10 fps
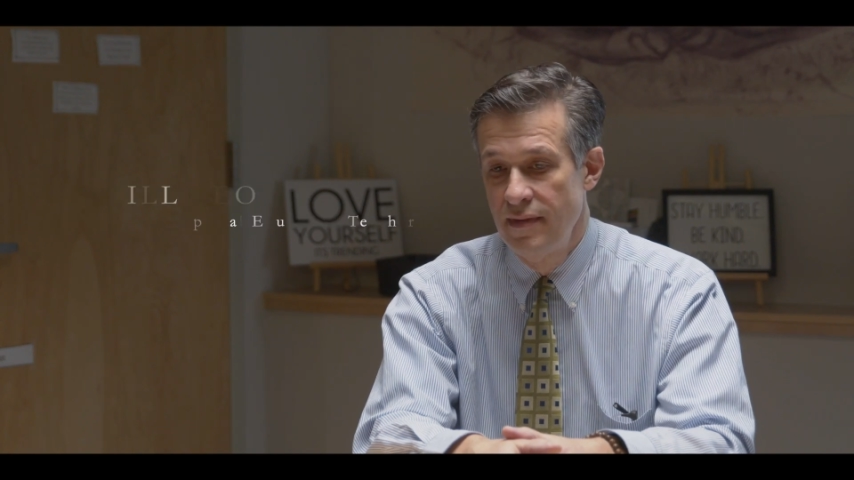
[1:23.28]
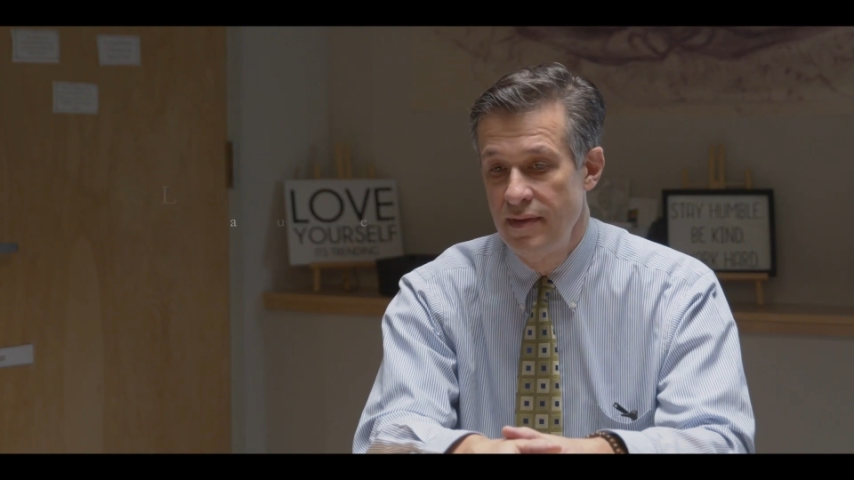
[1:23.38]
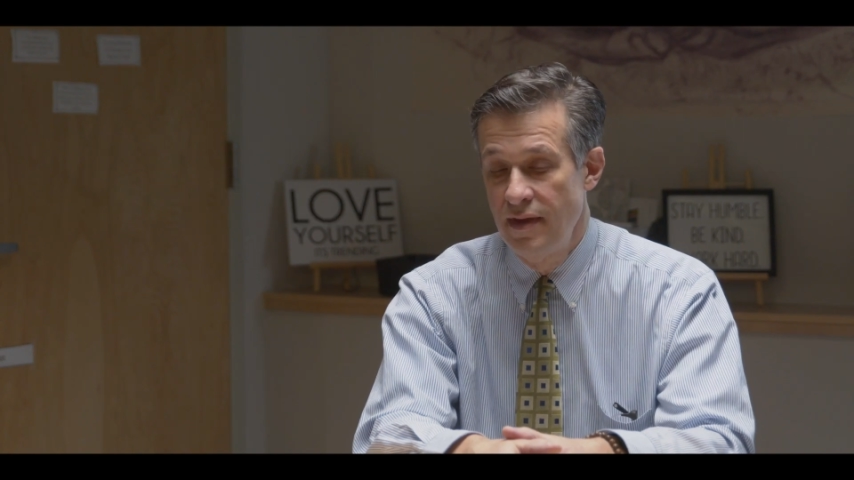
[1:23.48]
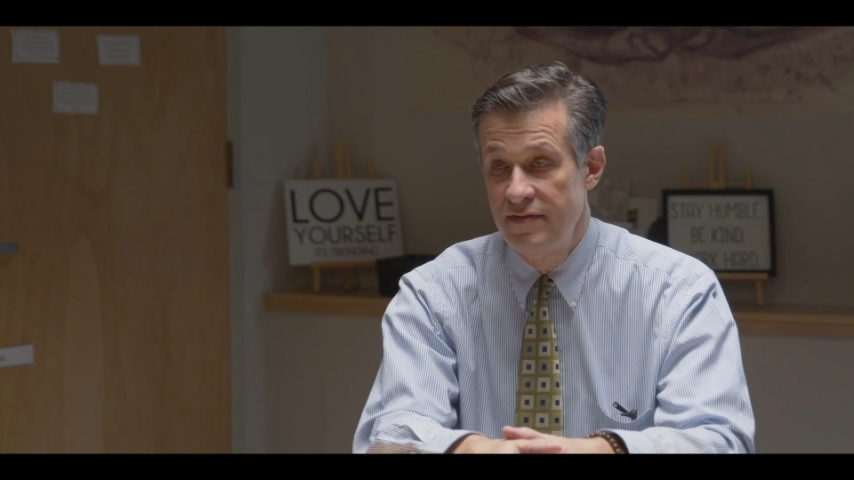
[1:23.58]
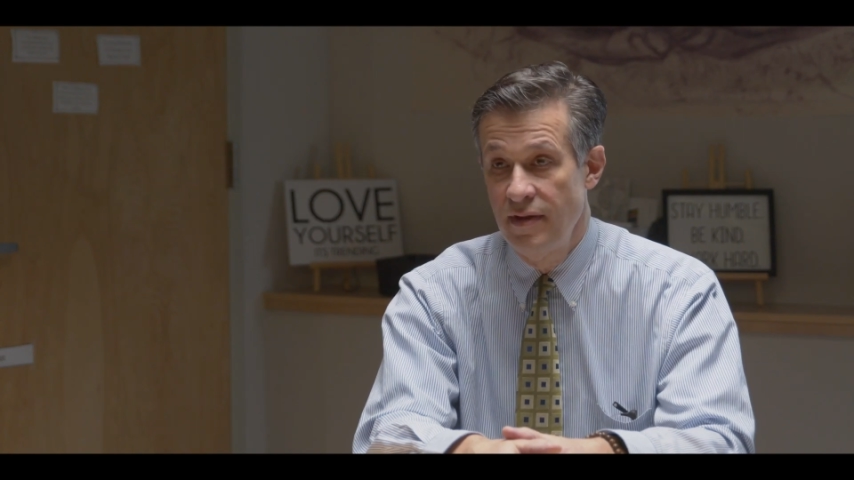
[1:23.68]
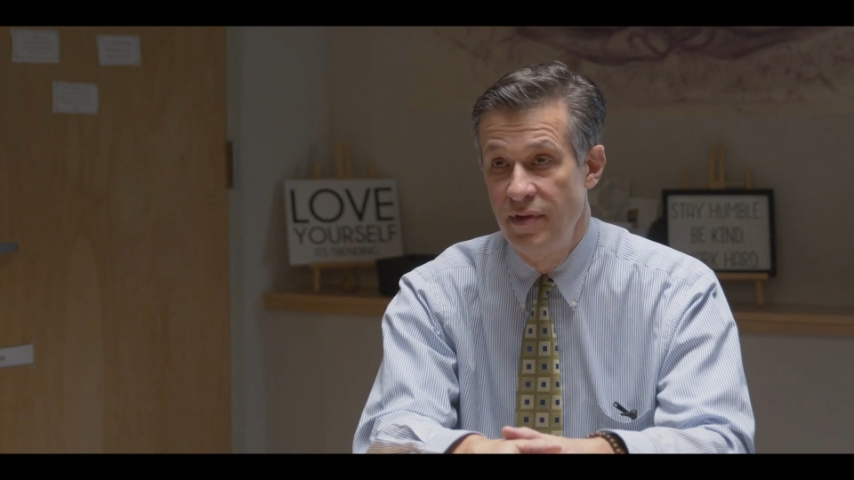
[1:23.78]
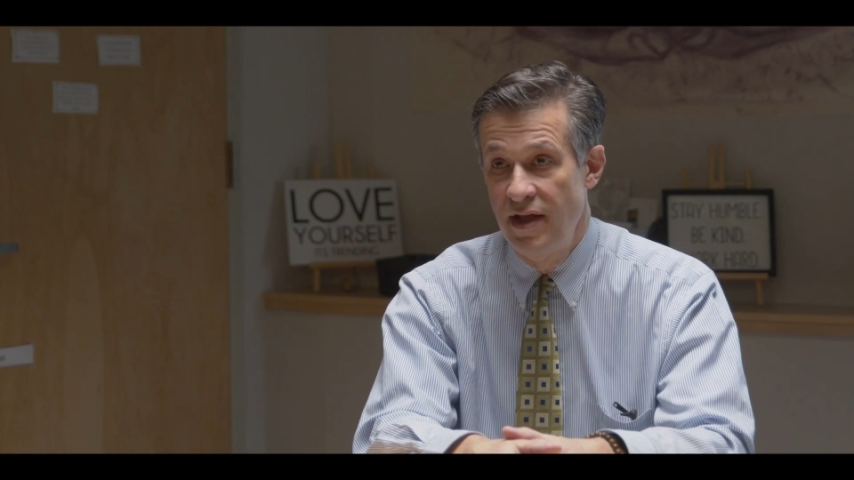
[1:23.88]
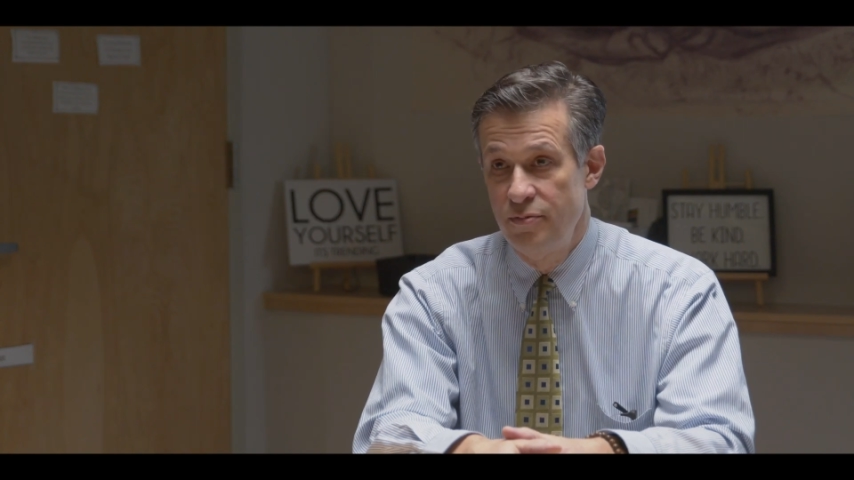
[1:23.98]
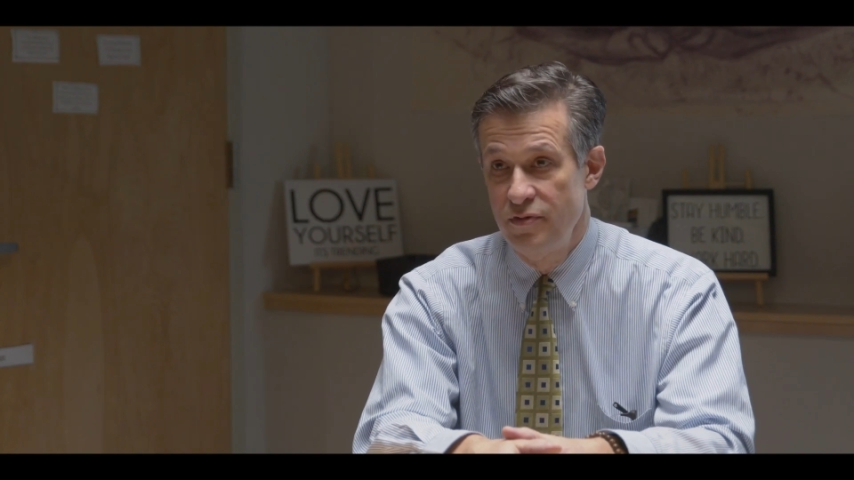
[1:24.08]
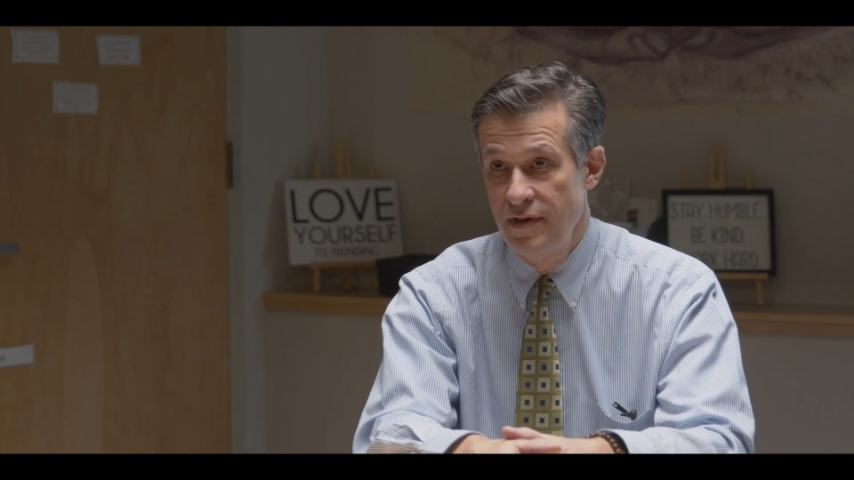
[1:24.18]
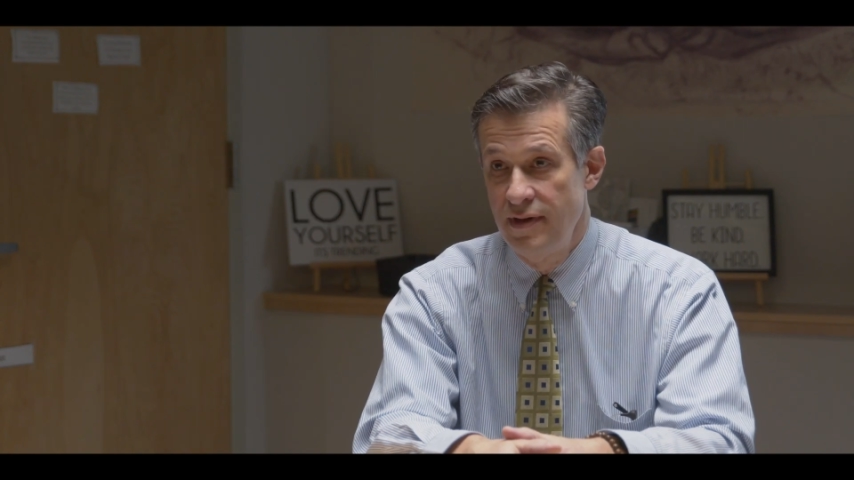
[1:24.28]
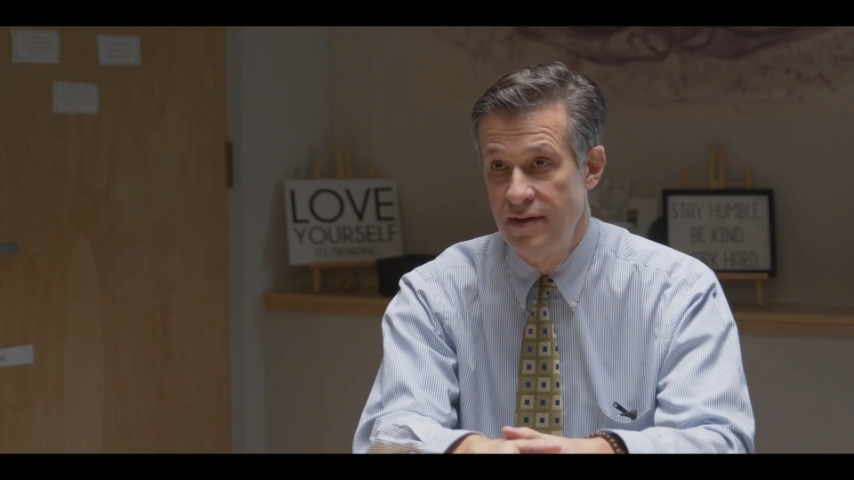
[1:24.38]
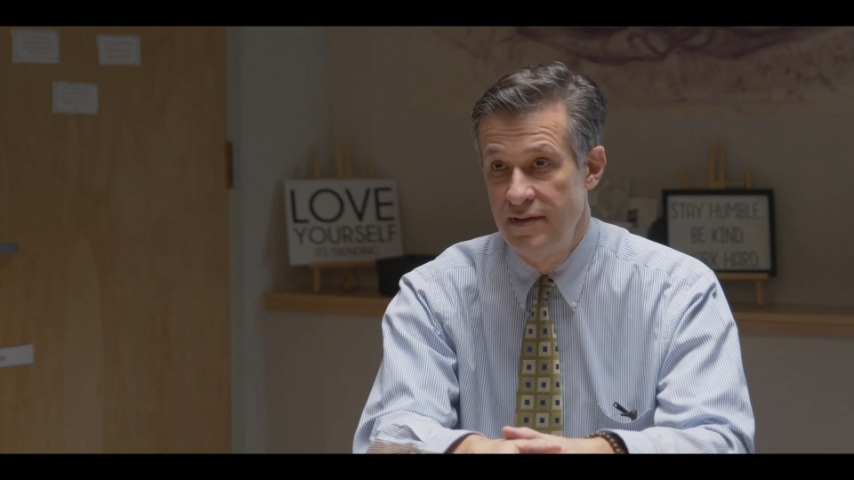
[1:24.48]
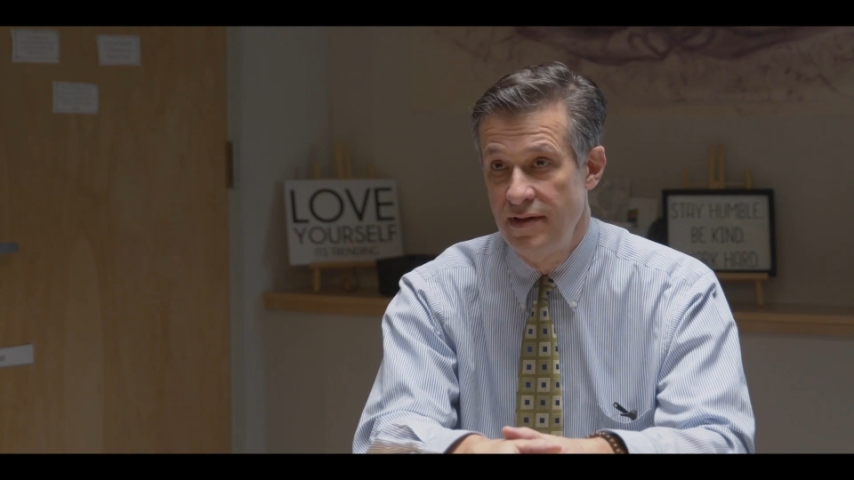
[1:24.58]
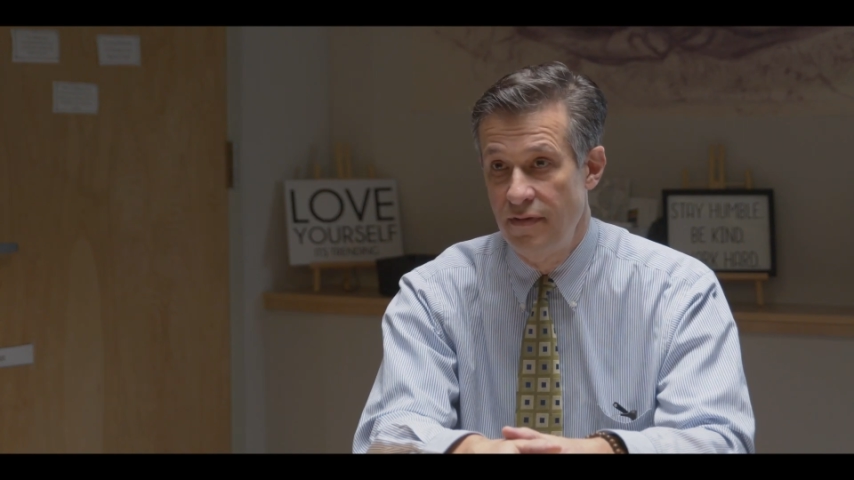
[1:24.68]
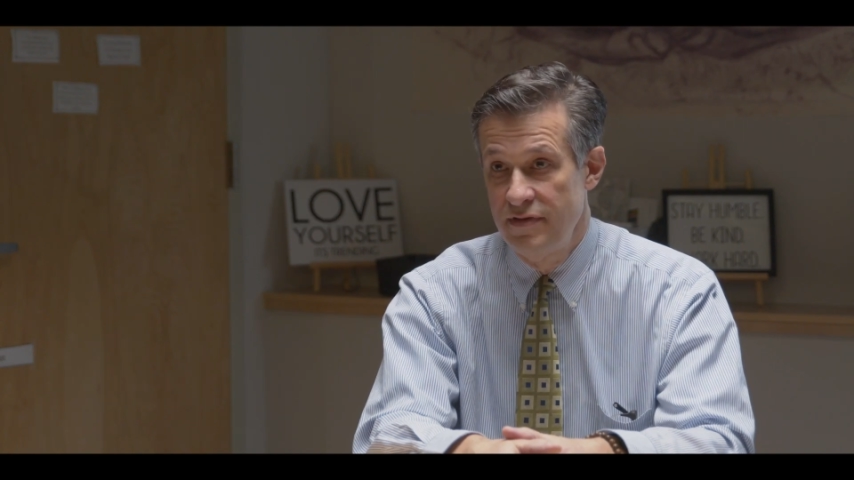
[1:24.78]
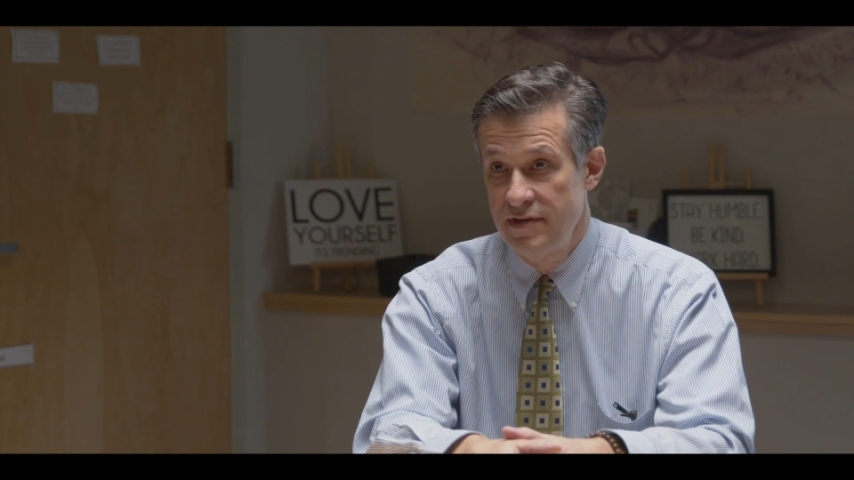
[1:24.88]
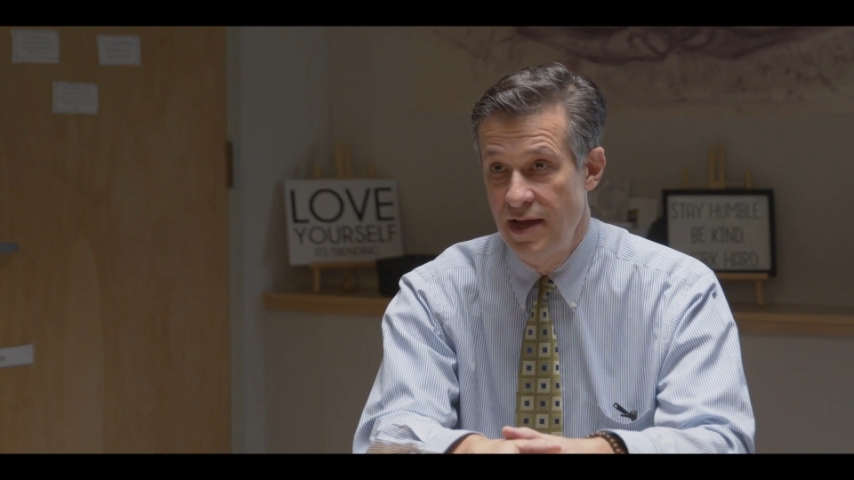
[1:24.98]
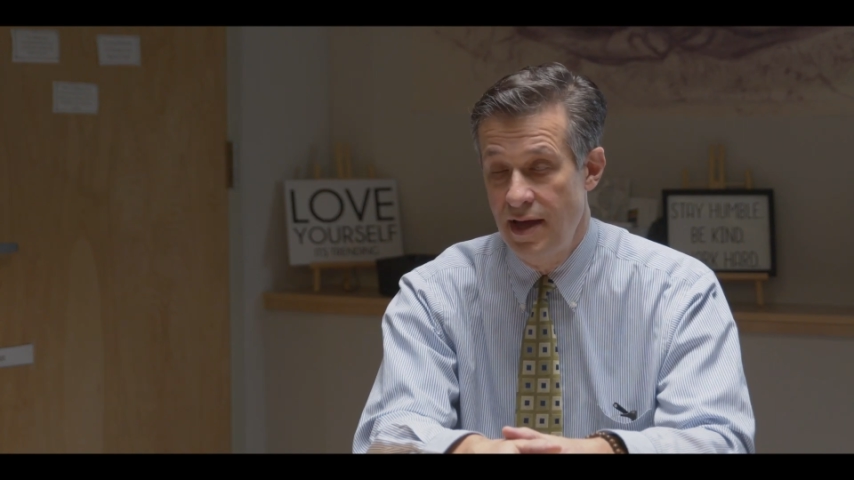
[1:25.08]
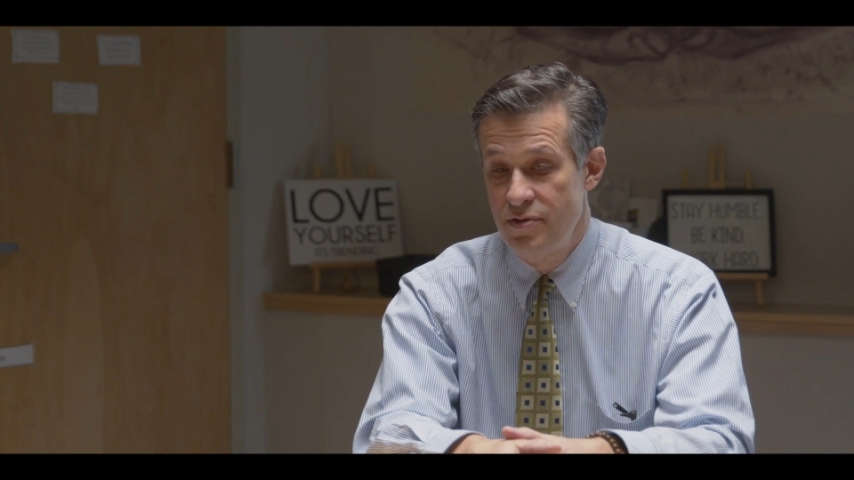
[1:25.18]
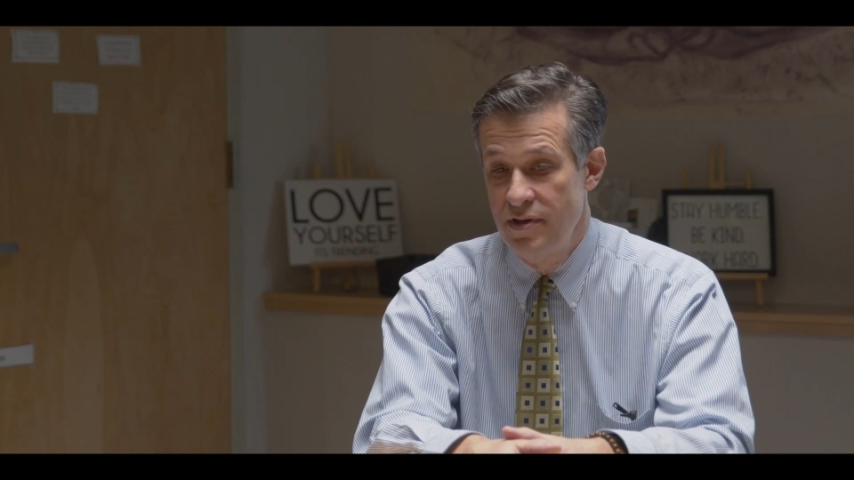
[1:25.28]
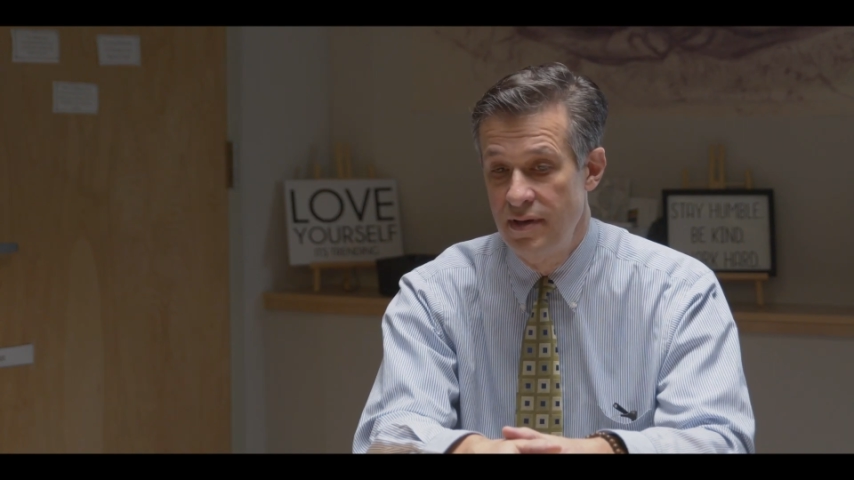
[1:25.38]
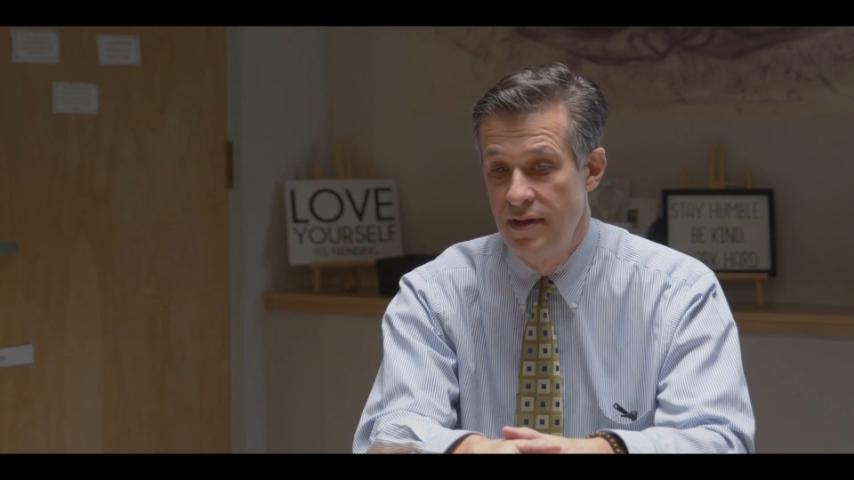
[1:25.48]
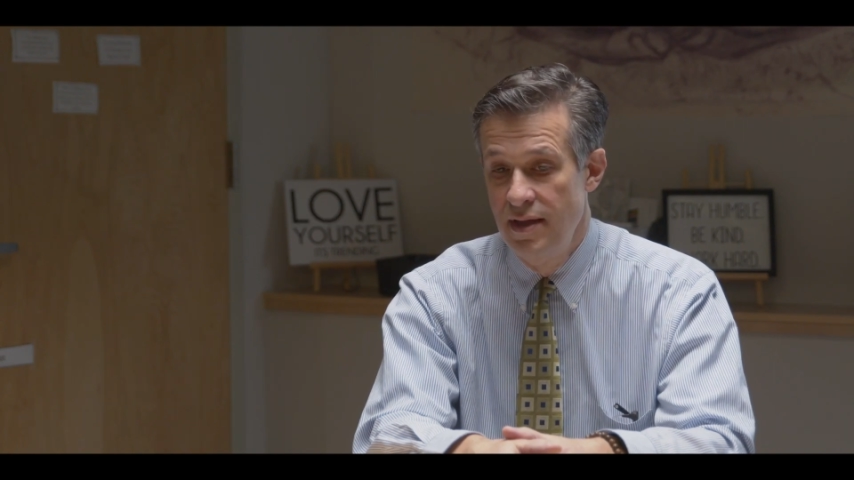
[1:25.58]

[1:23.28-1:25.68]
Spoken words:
that Summit has presented itself as an option,